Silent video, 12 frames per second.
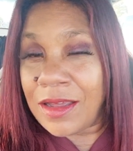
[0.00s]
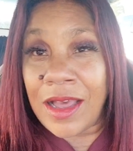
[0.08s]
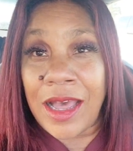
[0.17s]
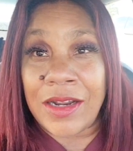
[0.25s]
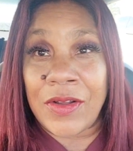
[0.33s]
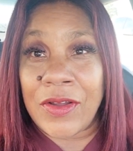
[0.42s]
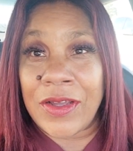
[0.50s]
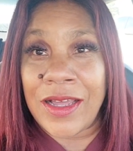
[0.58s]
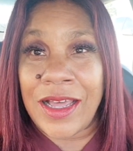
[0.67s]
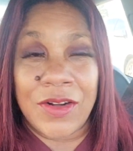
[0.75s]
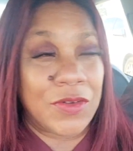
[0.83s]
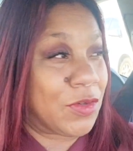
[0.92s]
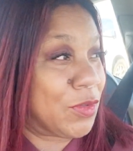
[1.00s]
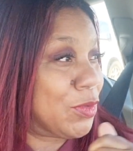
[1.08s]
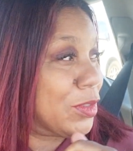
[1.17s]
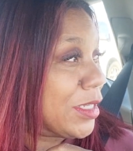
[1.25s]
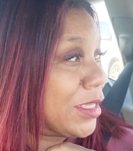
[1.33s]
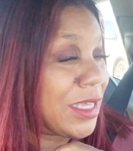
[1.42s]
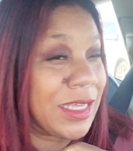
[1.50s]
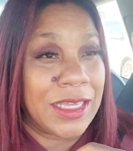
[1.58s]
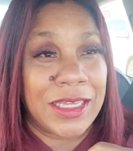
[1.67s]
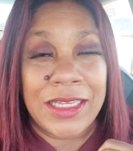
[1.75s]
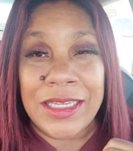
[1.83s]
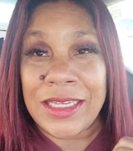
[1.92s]
I don't know who's singing
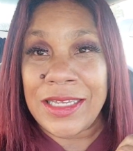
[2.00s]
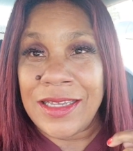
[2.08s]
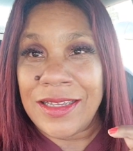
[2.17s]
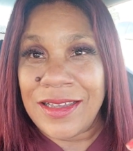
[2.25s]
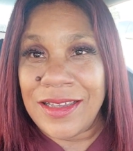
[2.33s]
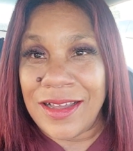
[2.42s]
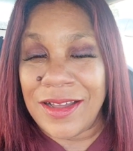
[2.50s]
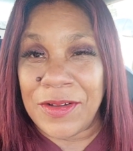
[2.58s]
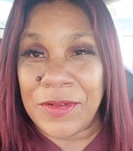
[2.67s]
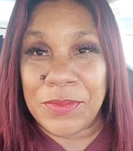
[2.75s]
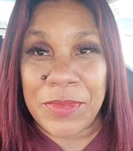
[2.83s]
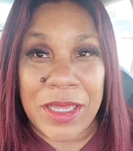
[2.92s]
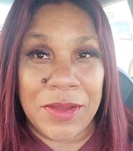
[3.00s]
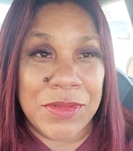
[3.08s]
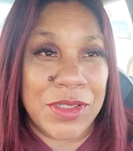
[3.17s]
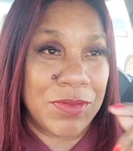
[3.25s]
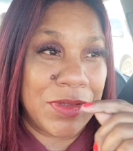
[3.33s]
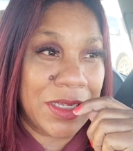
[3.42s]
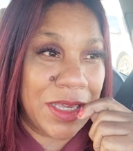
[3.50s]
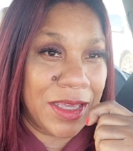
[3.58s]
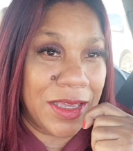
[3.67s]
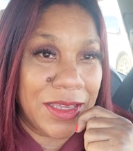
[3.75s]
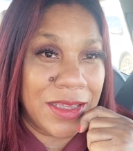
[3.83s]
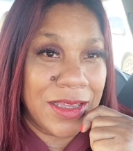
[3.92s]
it, but I am so digging
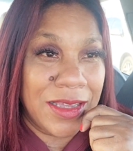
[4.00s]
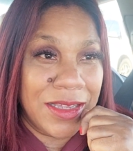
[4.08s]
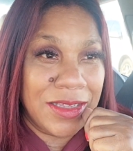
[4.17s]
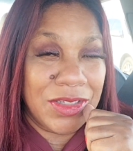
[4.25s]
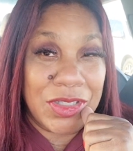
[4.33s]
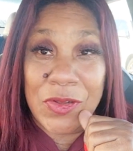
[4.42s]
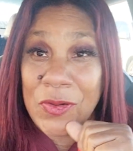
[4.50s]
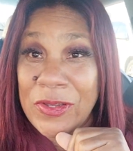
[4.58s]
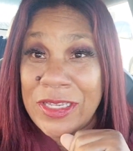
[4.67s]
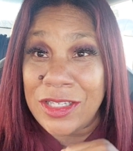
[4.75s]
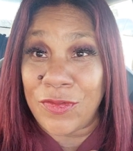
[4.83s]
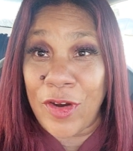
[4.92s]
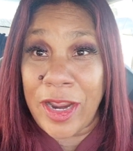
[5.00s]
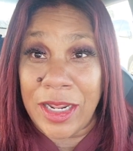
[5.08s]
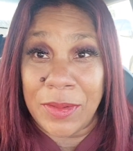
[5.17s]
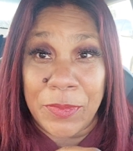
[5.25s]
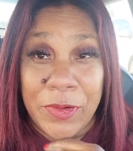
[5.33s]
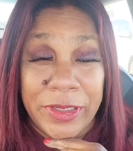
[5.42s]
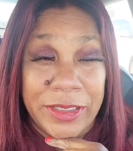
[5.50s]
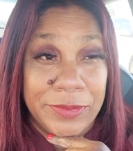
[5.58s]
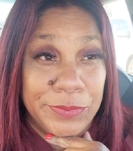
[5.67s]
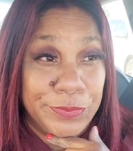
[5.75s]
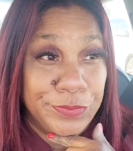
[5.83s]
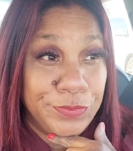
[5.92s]
it. So it is Friday morning
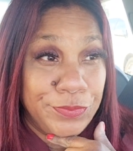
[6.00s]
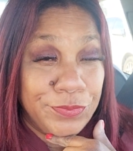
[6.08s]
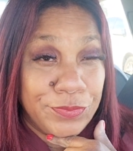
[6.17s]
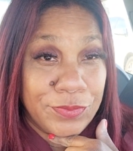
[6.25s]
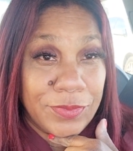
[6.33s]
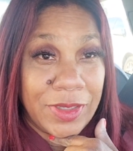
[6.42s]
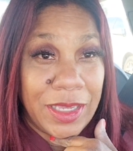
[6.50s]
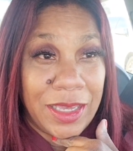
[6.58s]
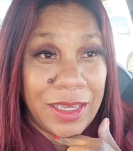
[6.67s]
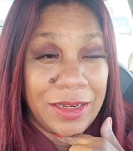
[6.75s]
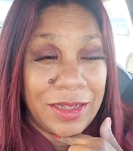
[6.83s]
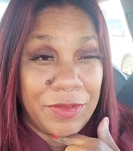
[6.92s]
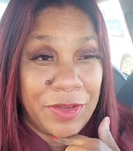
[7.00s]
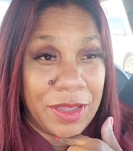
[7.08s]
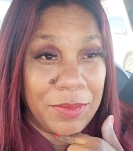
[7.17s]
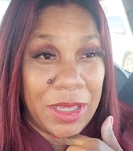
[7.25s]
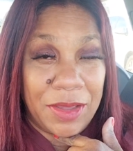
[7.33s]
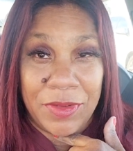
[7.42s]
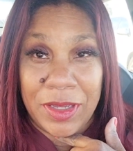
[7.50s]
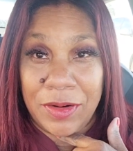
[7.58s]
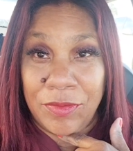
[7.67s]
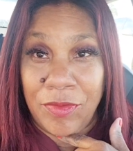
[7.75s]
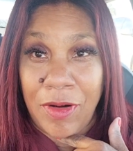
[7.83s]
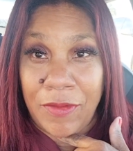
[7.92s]
and I'm having a
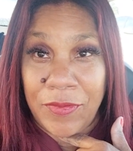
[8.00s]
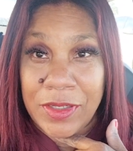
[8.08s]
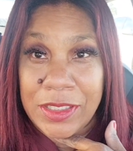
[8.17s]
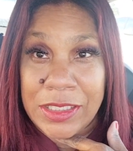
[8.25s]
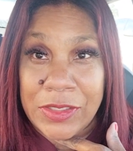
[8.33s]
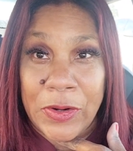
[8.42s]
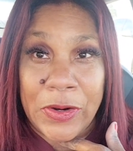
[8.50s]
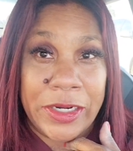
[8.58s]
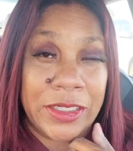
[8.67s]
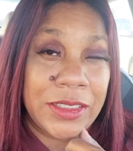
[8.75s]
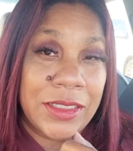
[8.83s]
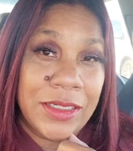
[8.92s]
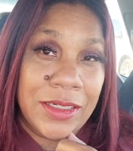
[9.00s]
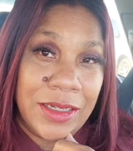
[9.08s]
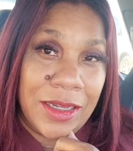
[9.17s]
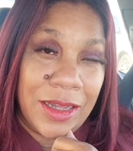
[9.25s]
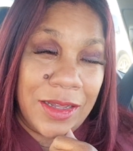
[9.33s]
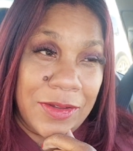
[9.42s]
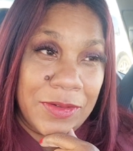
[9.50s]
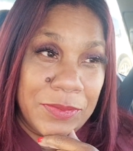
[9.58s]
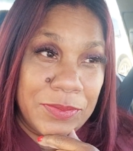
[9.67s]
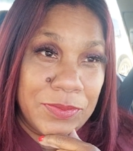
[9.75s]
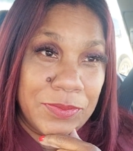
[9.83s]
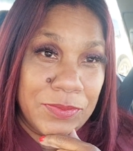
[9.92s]
rough start
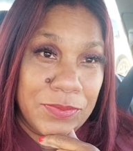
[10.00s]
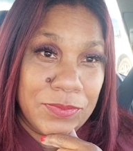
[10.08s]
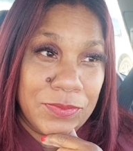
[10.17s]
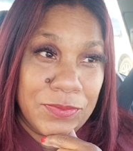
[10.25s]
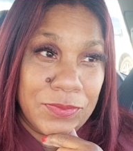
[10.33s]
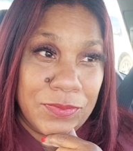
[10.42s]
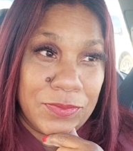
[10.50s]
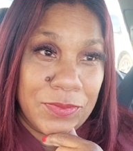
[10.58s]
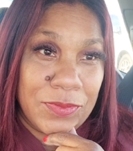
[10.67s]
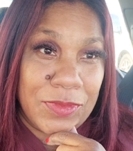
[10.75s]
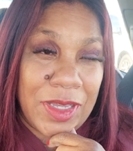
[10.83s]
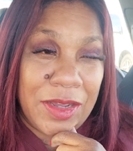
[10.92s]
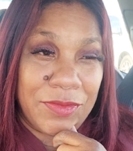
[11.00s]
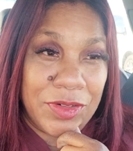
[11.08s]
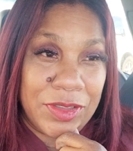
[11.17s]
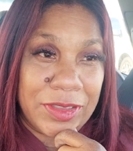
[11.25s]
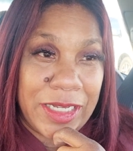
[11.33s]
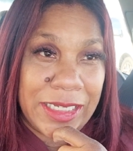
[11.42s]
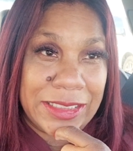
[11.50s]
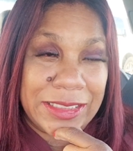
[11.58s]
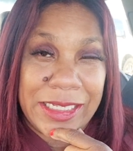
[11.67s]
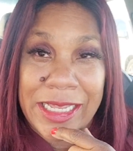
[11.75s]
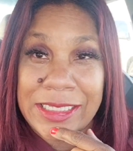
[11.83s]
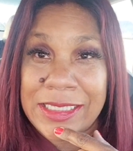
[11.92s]
I realized
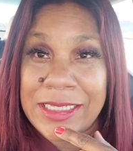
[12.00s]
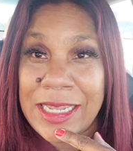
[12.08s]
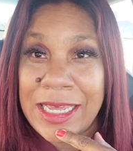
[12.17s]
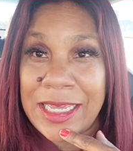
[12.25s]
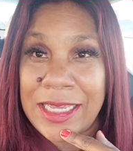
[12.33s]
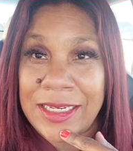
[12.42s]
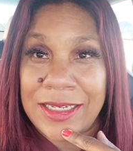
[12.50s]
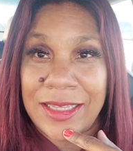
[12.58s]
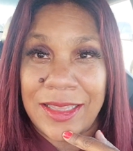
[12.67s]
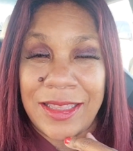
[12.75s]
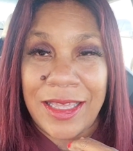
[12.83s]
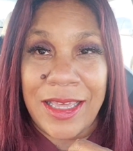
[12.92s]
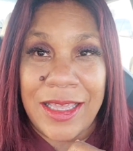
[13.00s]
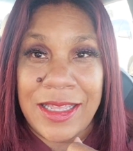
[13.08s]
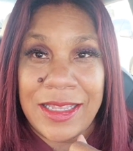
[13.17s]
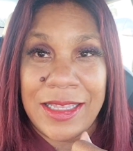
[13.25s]
last night that